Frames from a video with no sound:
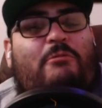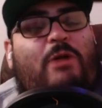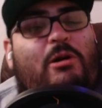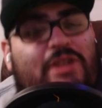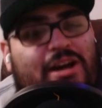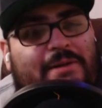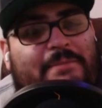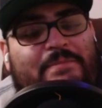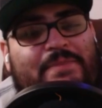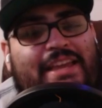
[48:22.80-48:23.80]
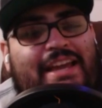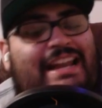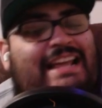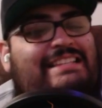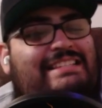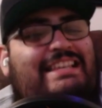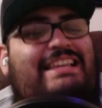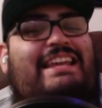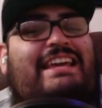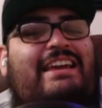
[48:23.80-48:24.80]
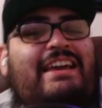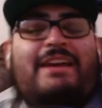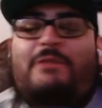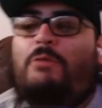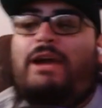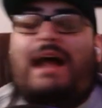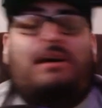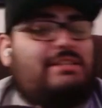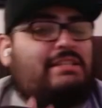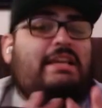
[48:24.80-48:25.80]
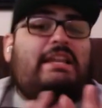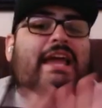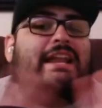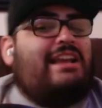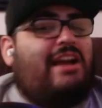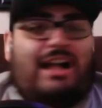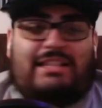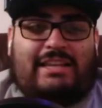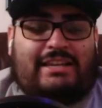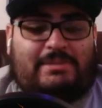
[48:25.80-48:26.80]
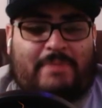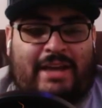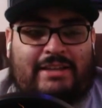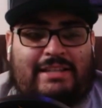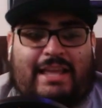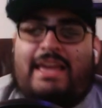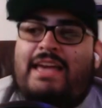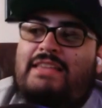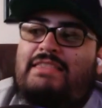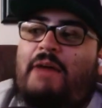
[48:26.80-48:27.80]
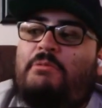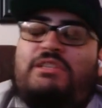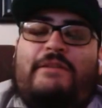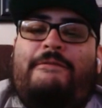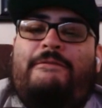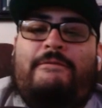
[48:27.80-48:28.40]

I woke up and I seen it without seeing any context, Max. Like I know I saw the, it